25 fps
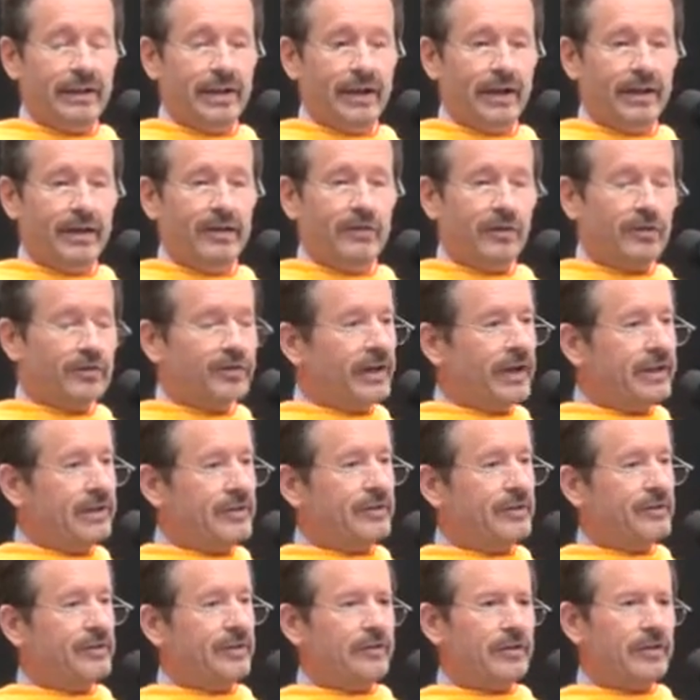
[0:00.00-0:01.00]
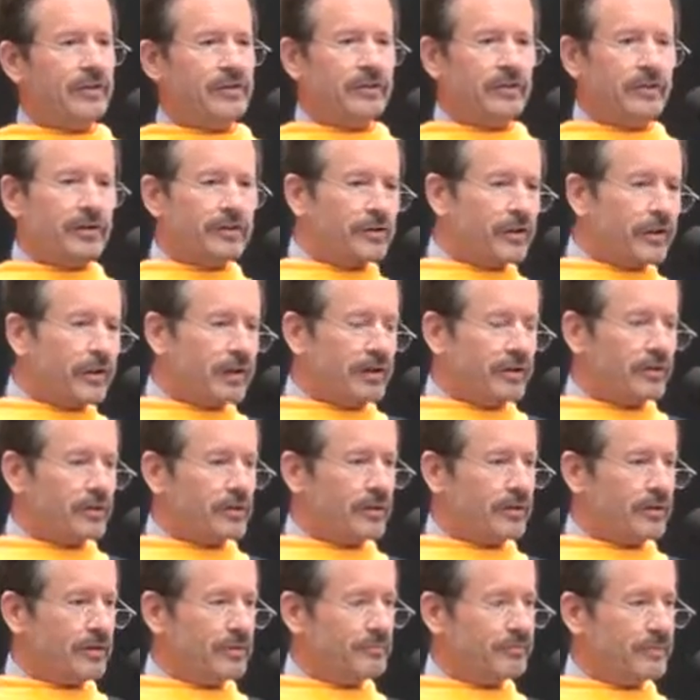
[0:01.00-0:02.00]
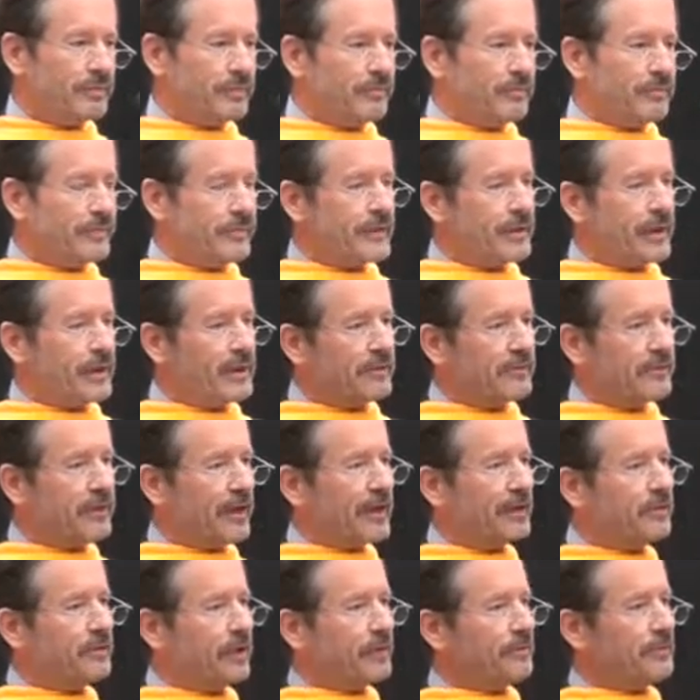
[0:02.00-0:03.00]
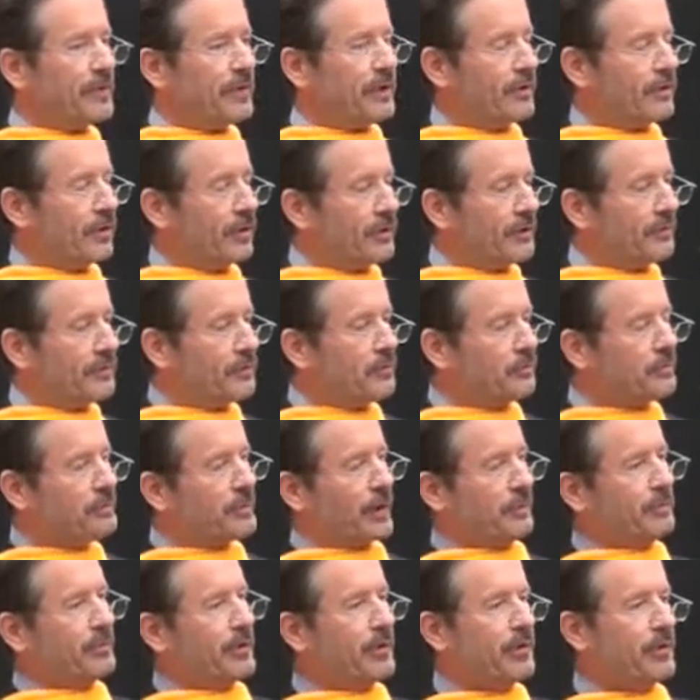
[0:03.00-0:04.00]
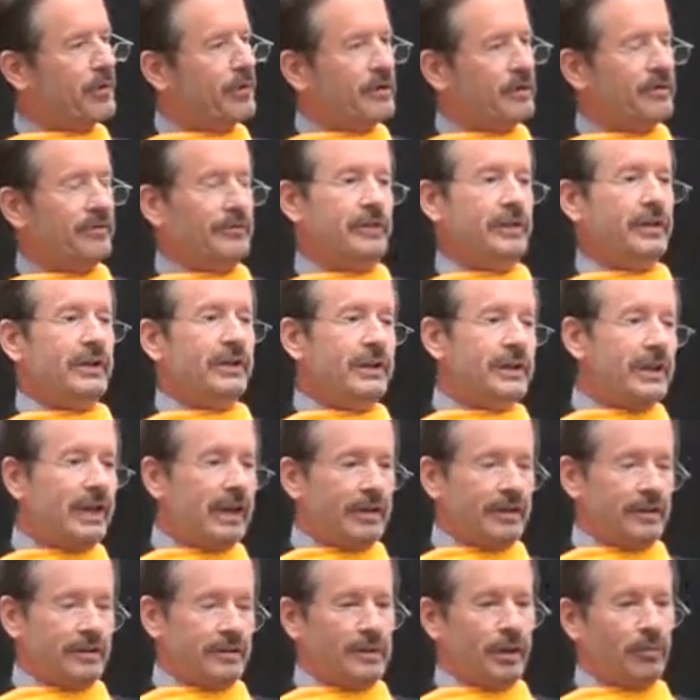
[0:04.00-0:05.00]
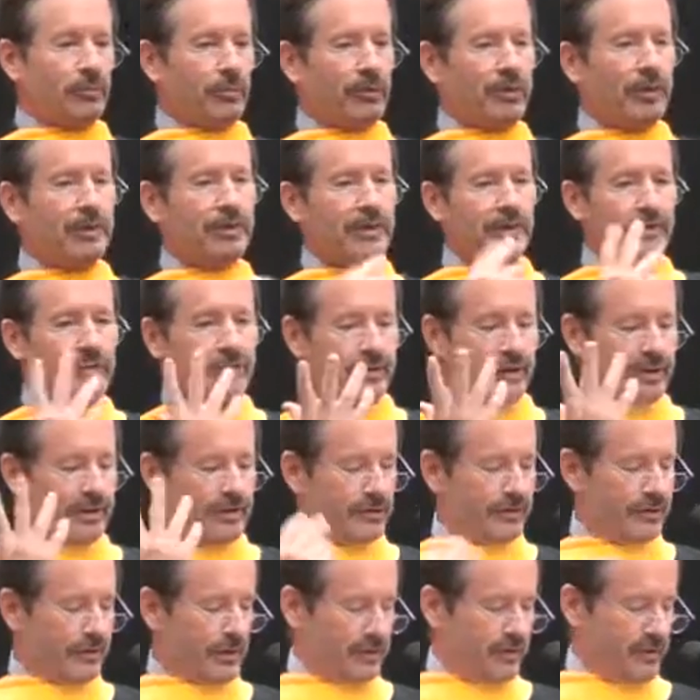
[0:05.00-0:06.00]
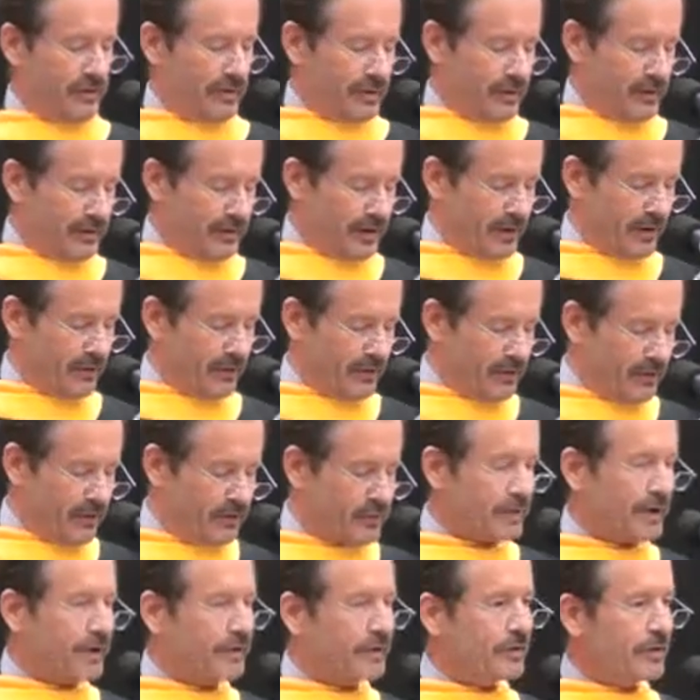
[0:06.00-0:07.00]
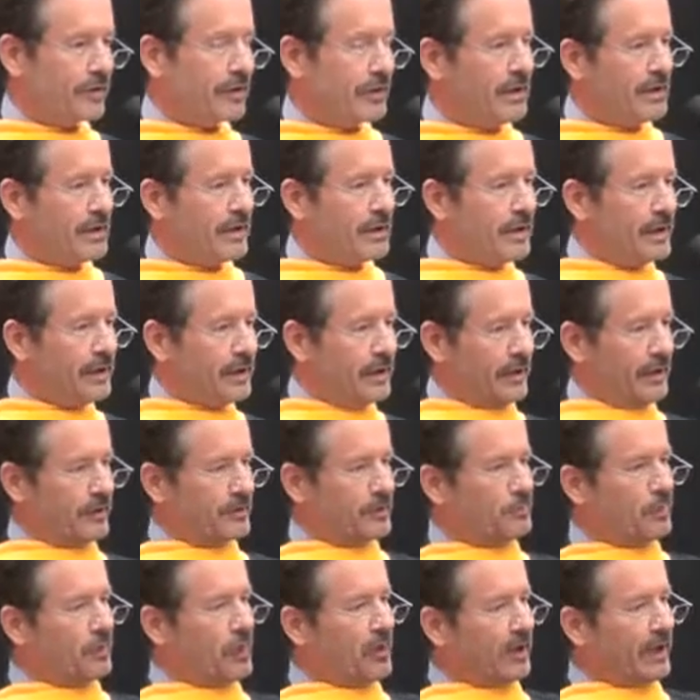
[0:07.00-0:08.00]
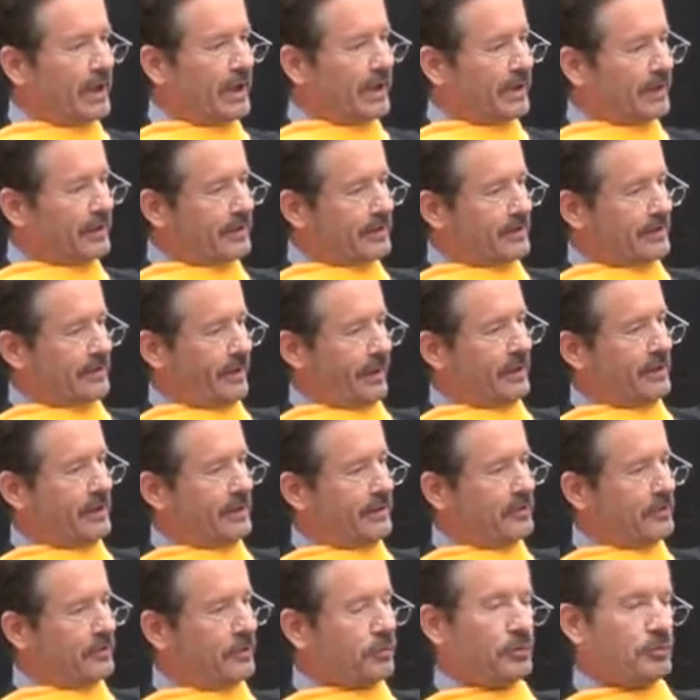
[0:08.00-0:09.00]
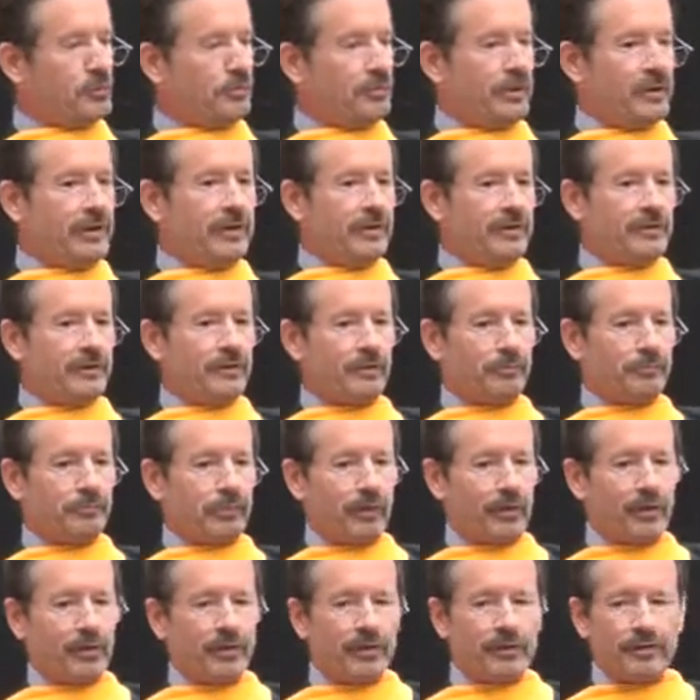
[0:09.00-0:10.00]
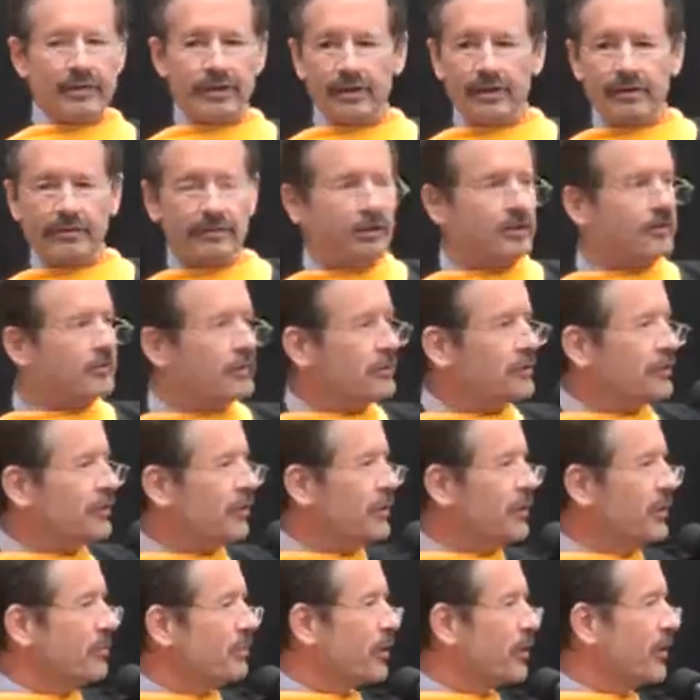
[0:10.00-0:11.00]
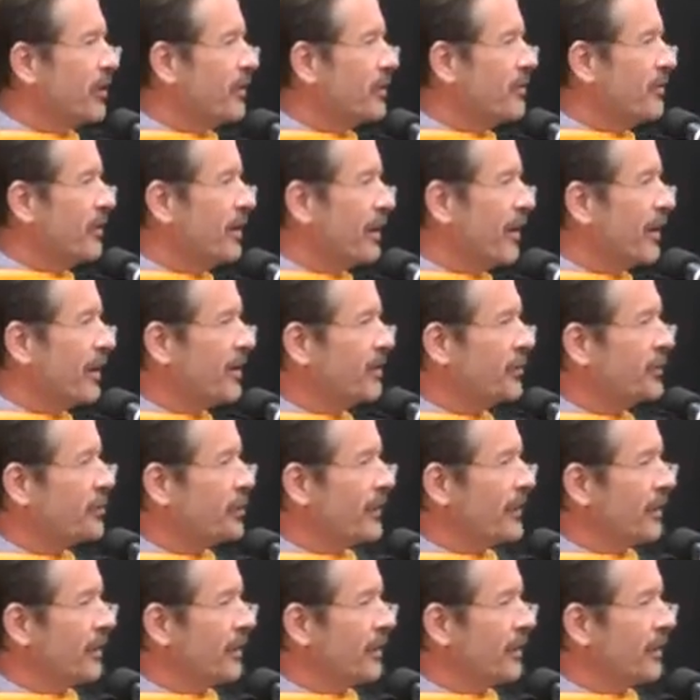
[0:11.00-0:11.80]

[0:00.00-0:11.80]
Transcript: And he looked at it and says, oh, it looks helical. And in fact, I think all of you have probably heard of DNA, the double helix. They discovered that that was the structure. It's more like taking 2 beads of pearls. I don't know if we see any pearls in the audience.